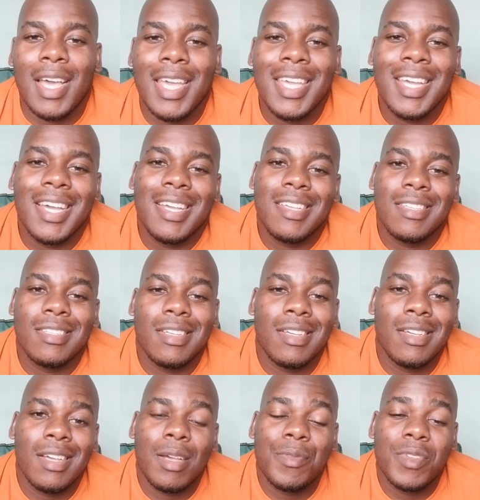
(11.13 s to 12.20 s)
Hi guys,
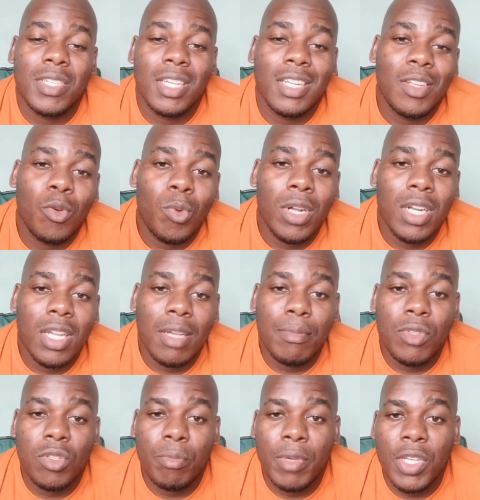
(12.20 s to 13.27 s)
Afsheni,
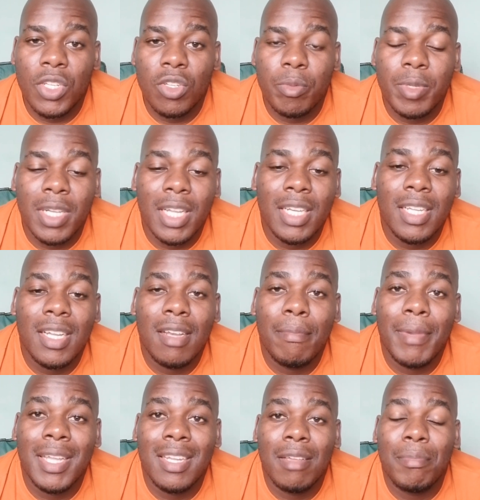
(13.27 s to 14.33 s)
welcome to my YouTube channel.
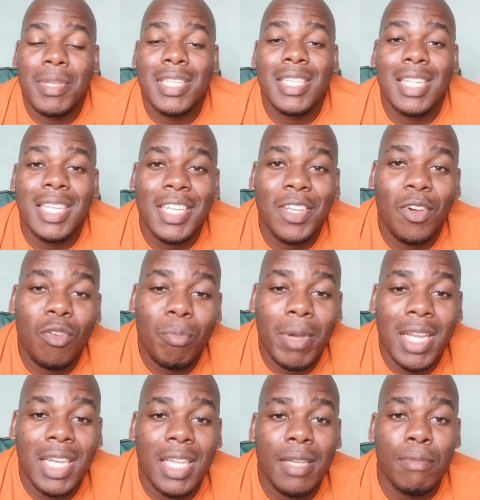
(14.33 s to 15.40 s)
My name is Lynn
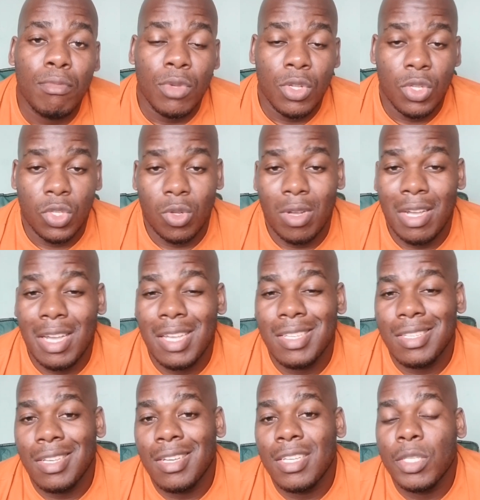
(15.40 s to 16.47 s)
Gomane. So
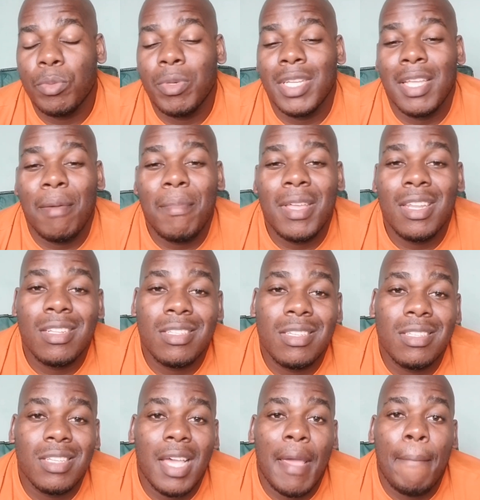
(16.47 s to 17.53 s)
guys, it's been a minute
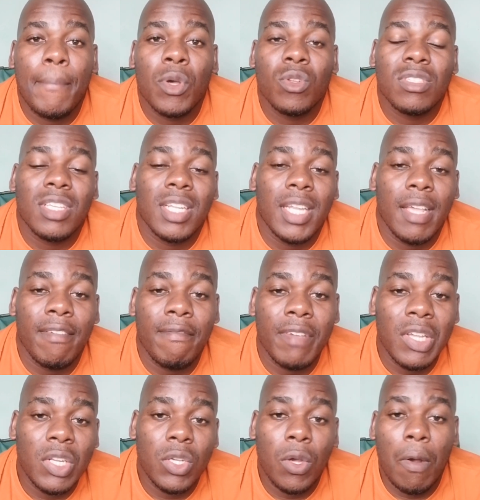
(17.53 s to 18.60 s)
since I posted a
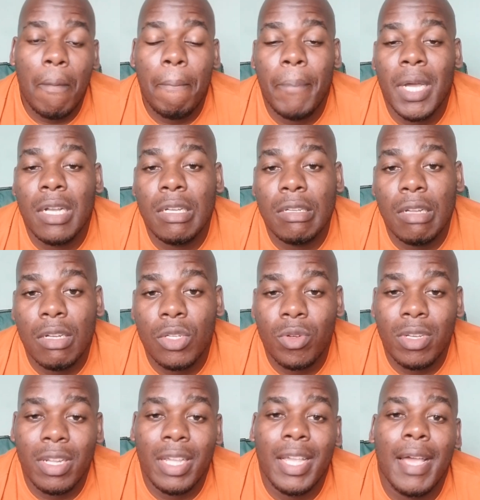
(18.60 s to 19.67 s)
video, but
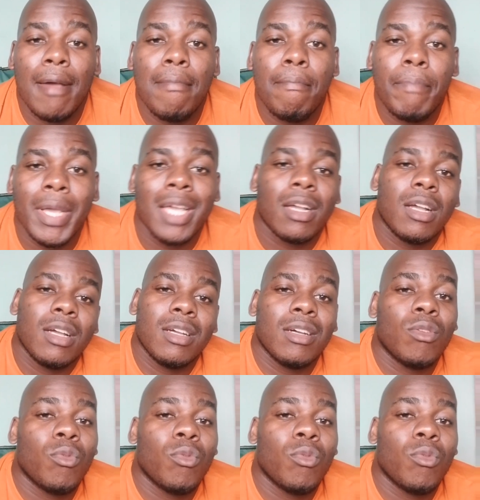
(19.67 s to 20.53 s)
today I'm back